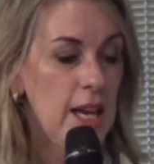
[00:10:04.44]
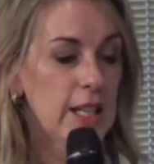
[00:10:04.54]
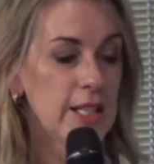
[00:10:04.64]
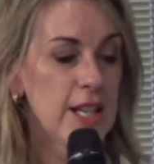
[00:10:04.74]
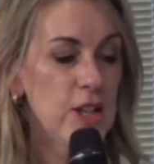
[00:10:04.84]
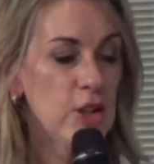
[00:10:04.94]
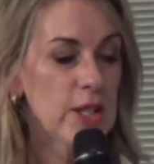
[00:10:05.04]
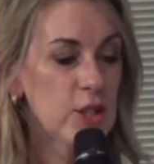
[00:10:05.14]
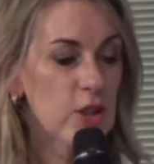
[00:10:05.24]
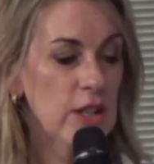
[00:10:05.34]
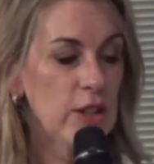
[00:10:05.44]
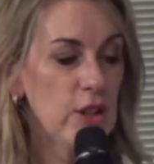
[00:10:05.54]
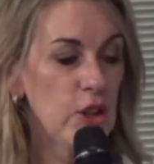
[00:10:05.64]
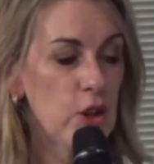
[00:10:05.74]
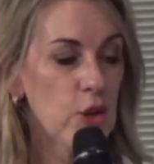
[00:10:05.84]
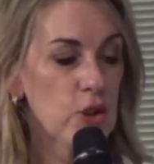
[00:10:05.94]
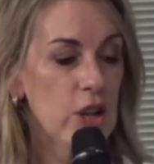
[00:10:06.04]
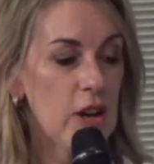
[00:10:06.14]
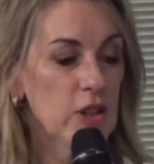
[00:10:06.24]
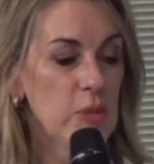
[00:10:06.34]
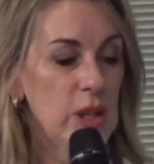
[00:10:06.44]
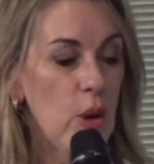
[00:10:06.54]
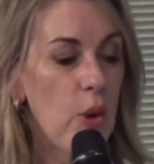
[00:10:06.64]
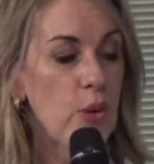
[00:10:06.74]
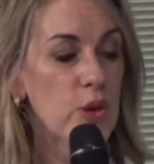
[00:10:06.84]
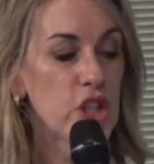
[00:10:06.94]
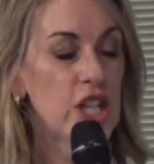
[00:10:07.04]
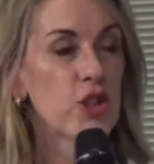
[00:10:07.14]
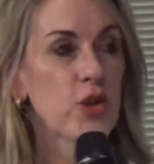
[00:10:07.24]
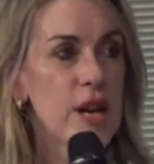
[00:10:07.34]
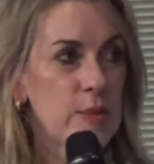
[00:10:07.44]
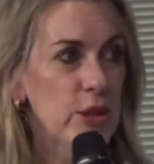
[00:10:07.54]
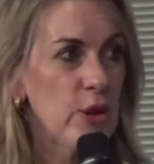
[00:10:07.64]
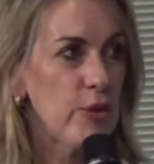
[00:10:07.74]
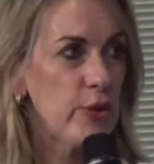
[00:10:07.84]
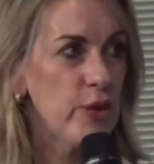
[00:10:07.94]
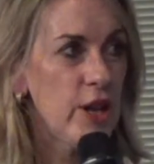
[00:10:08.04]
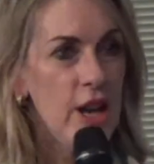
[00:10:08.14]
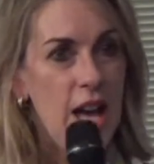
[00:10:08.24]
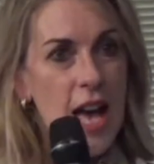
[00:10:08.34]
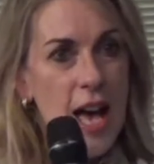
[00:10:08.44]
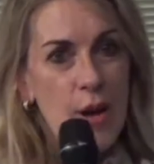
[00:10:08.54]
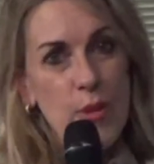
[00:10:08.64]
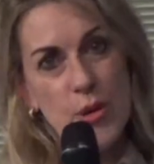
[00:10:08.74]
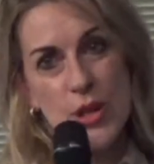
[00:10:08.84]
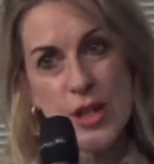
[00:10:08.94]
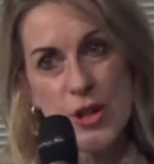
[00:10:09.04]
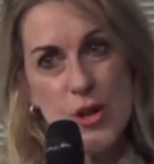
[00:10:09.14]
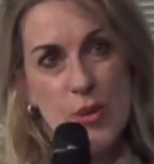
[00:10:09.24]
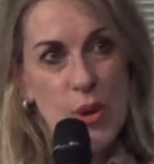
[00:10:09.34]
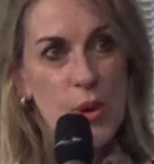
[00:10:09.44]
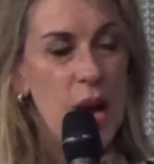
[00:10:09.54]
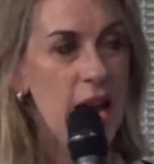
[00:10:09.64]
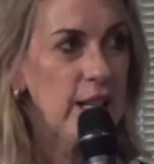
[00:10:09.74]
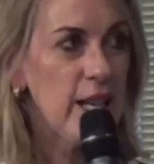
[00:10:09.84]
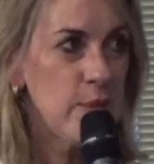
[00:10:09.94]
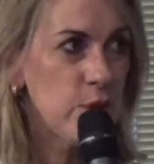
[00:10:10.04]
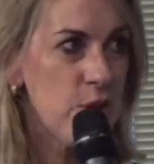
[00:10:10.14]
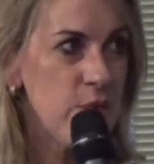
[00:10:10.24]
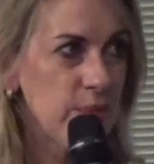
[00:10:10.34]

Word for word: Continue to strengthen the girl child to be all she dreams of. Well done to you all, and keep dreaming.